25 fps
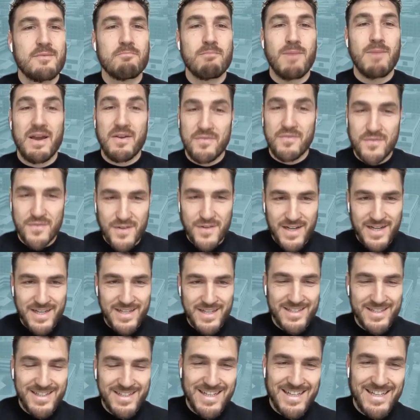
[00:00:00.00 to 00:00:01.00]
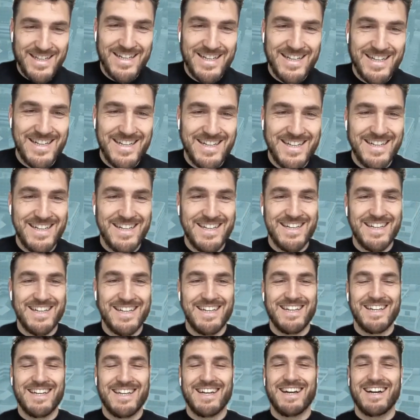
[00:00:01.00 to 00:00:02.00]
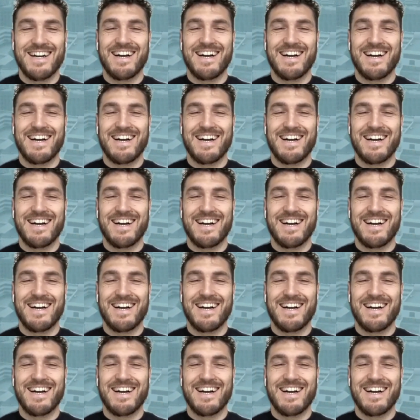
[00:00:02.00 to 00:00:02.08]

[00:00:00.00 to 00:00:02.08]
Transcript: my friend, uh,